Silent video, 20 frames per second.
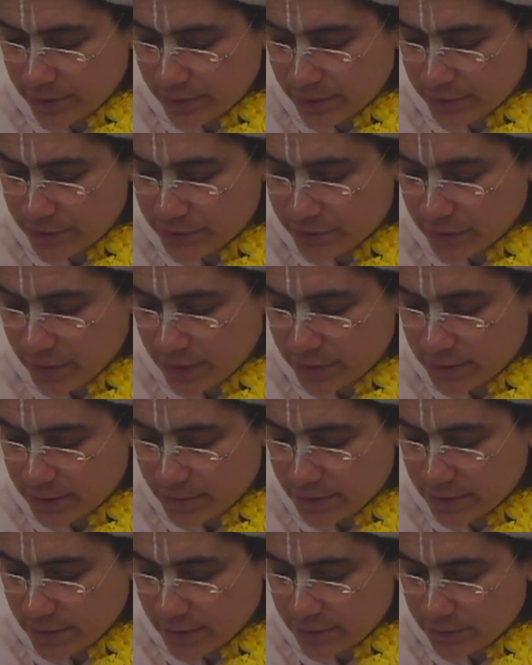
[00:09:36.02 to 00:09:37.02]
these
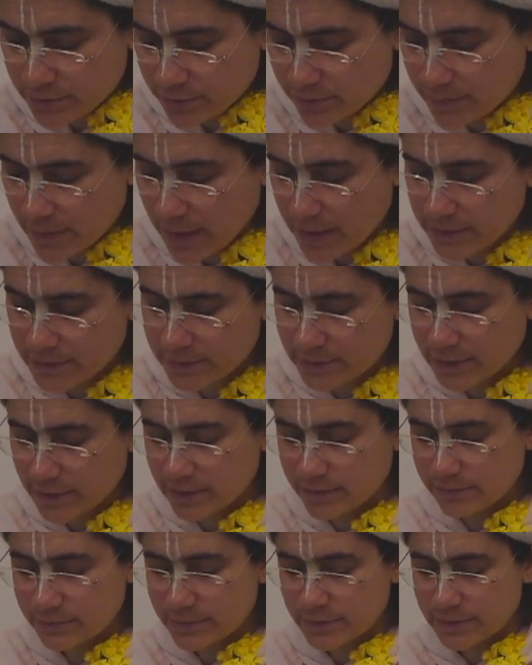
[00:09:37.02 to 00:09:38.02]
transcendental
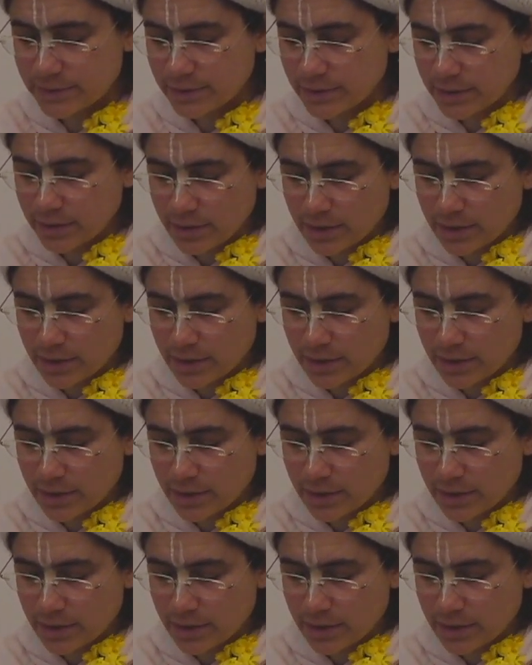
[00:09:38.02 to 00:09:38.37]
pastimes,